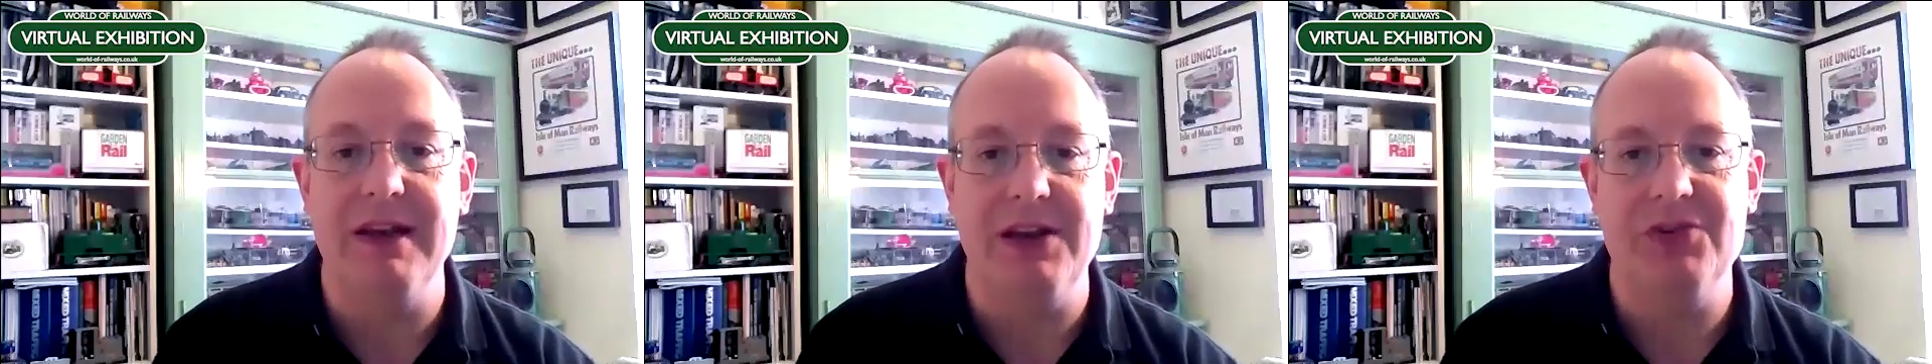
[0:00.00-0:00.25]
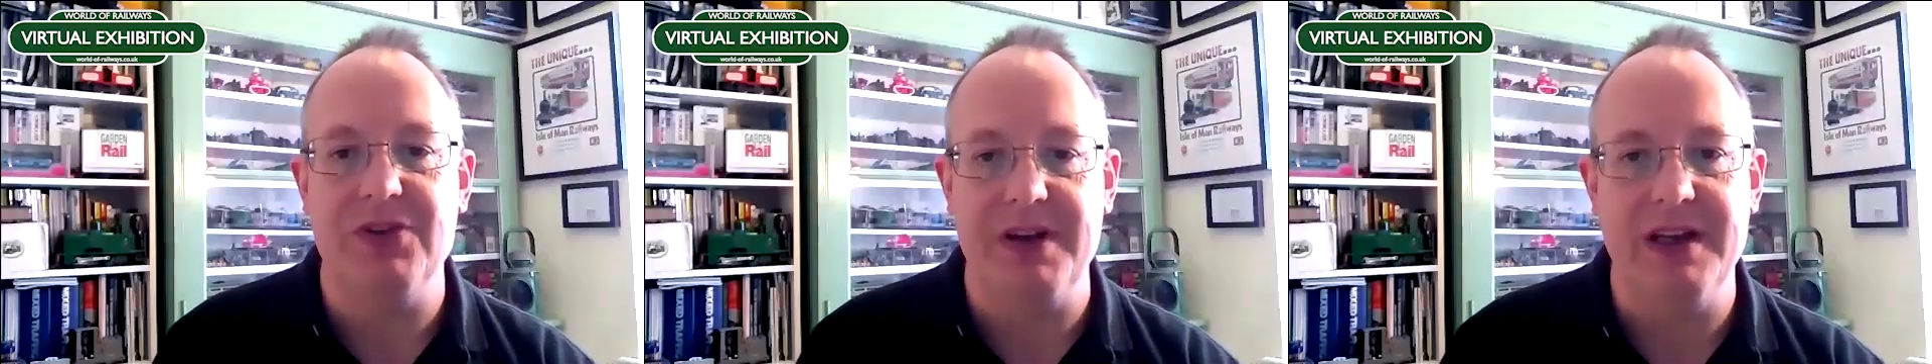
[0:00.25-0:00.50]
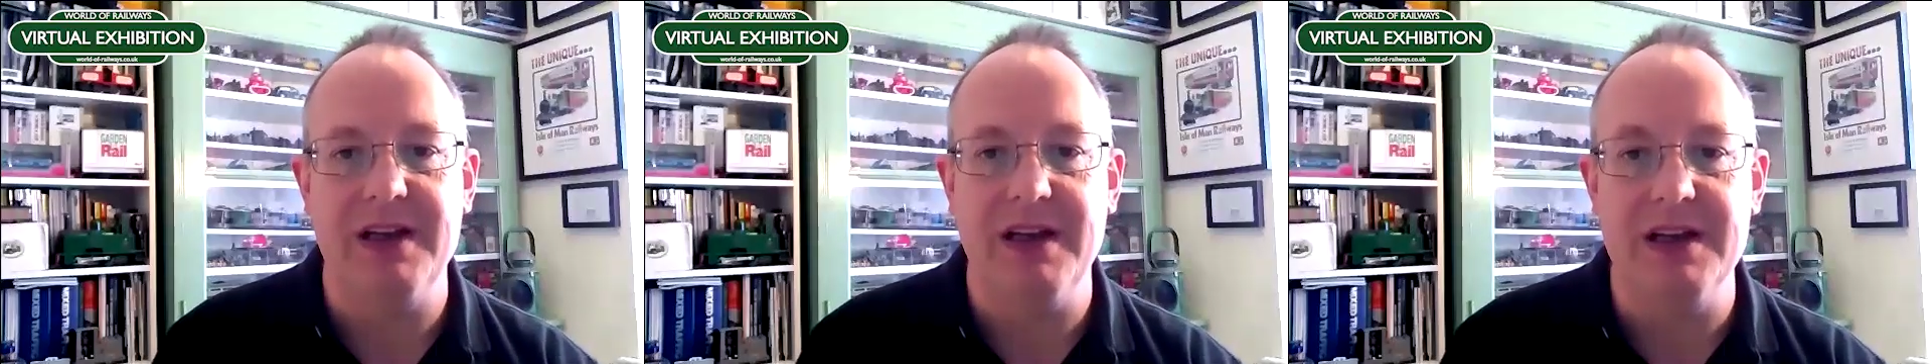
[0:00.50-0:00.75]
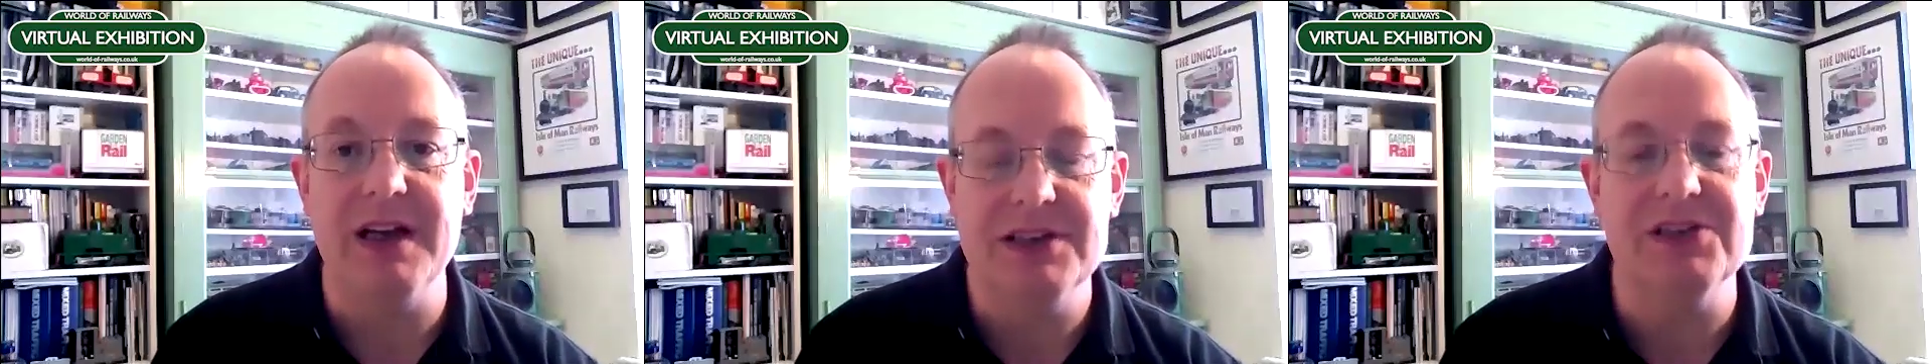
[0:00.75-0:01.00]
literally
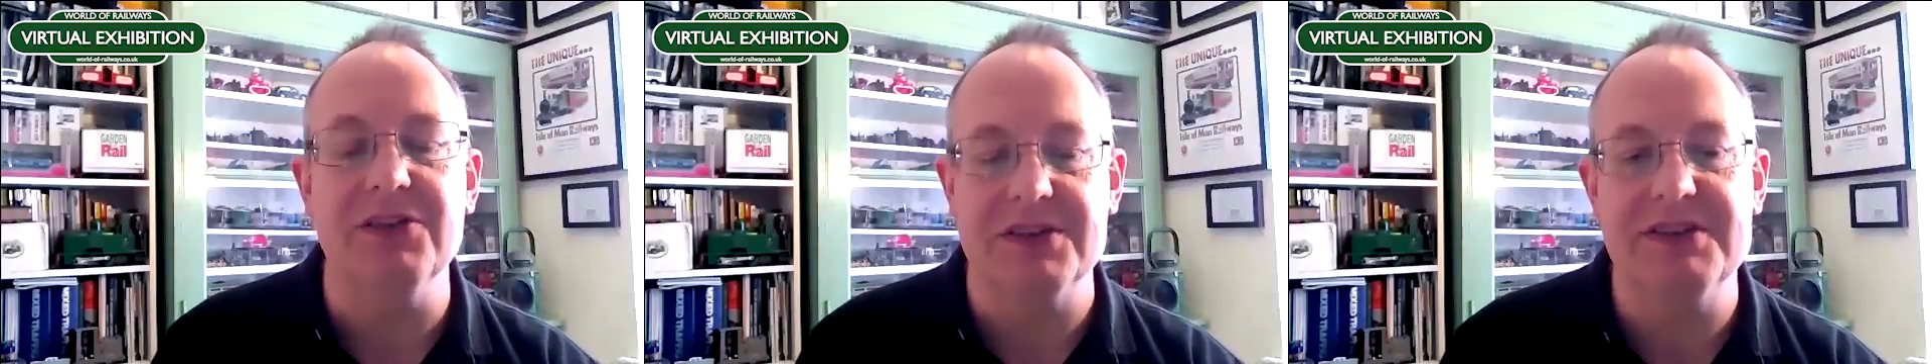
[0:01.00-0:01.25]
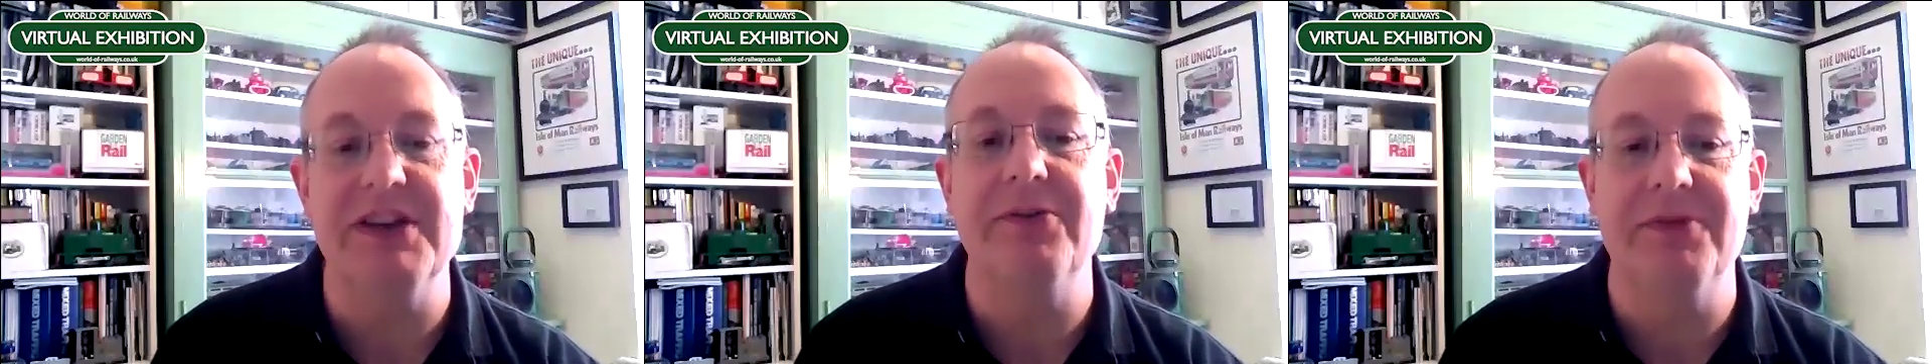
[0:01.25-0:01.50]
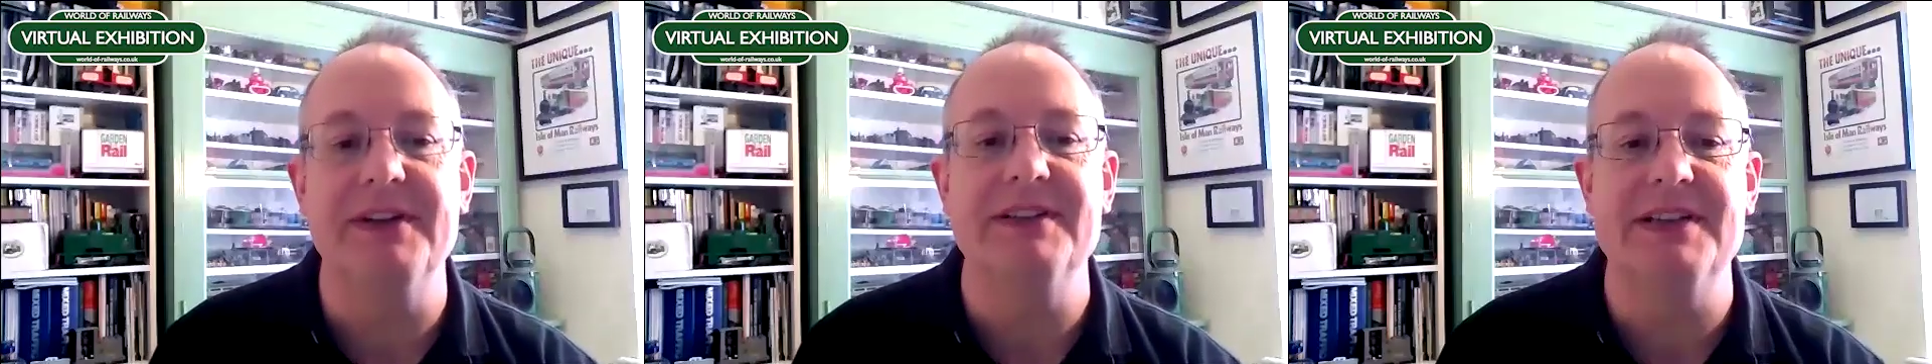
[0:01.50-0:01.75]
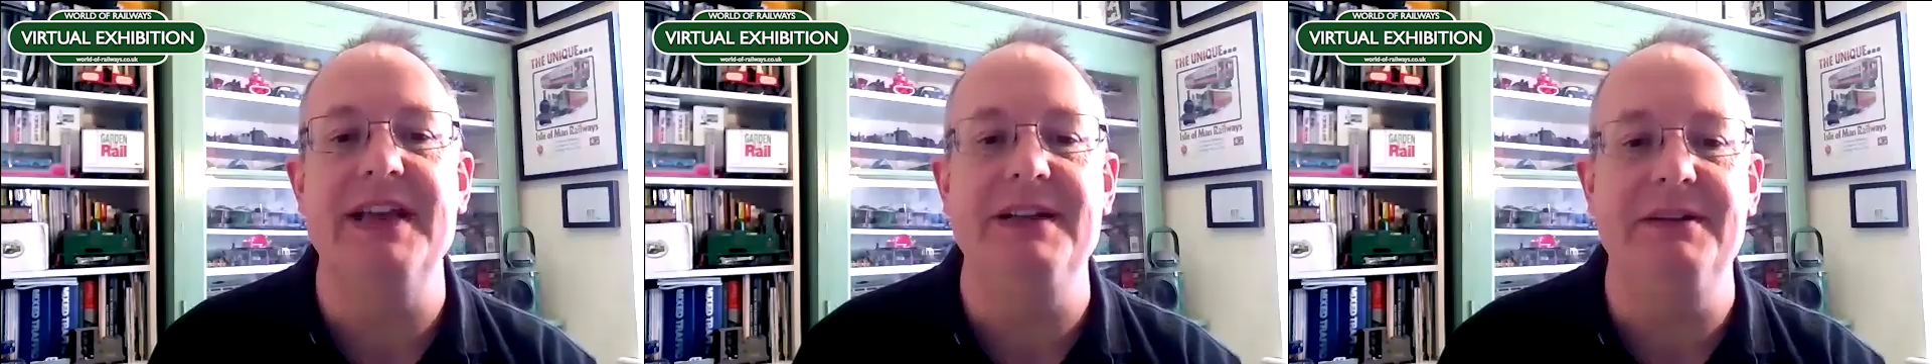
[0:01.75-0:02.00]
a sort of
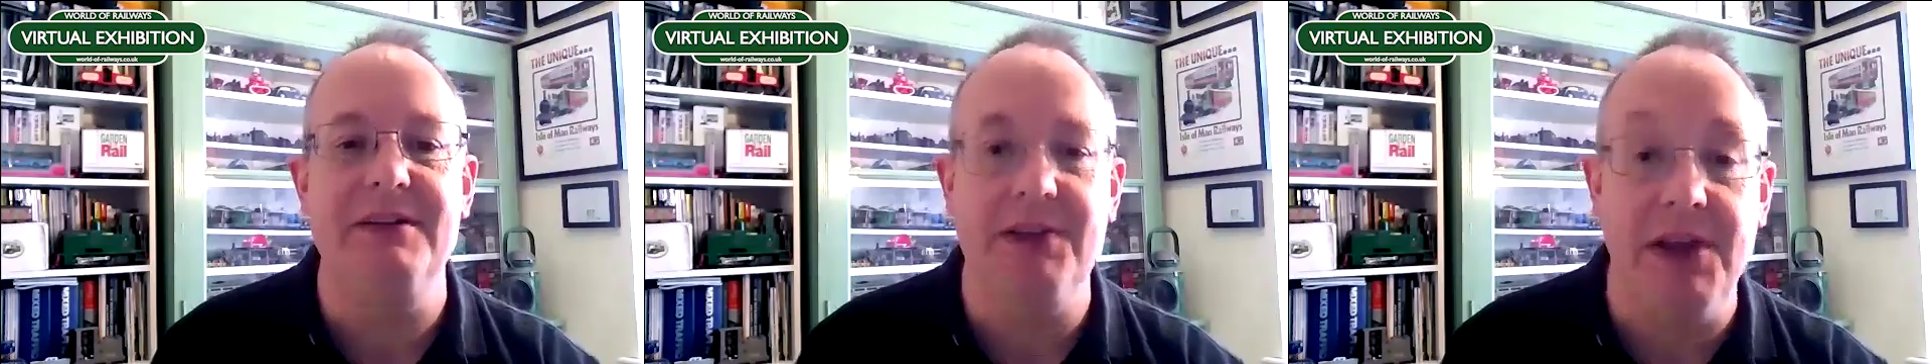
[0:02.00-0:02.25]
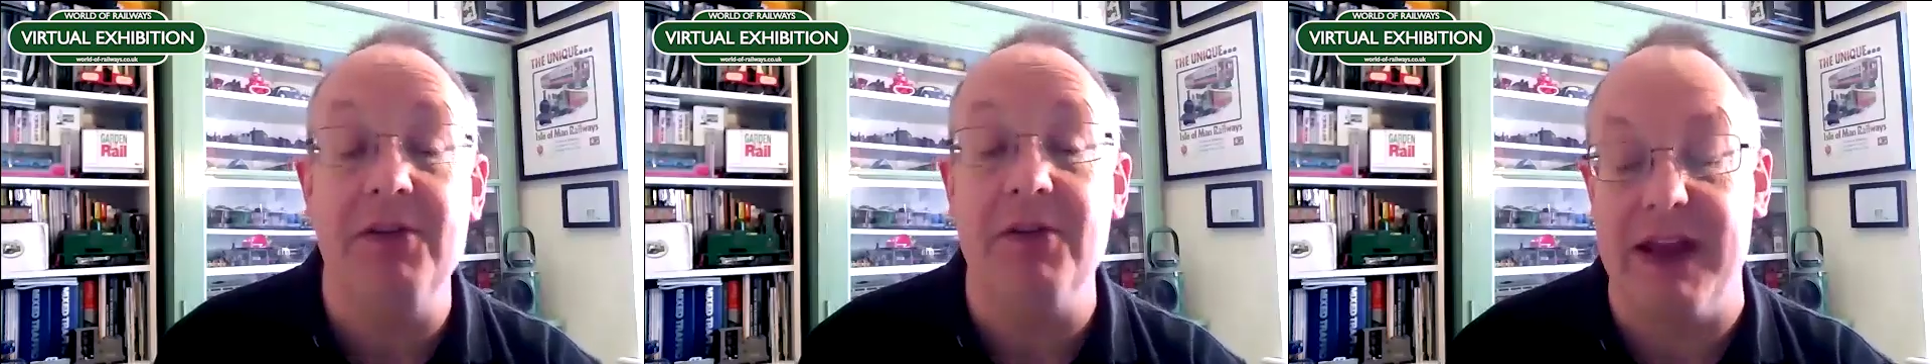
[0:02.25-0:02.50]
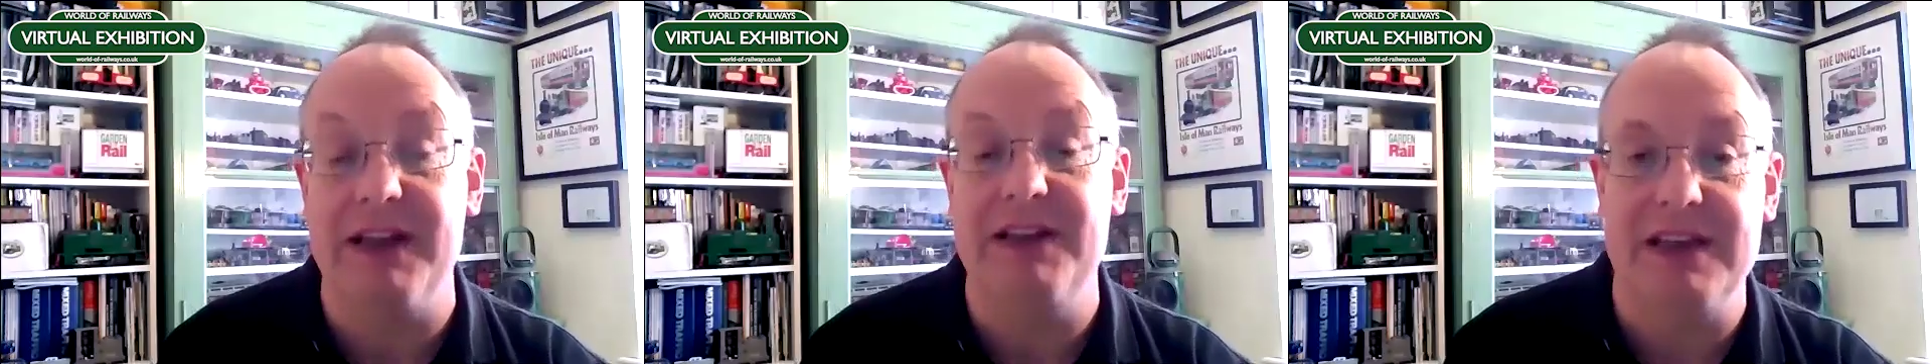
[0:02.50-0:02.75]
self-contained unit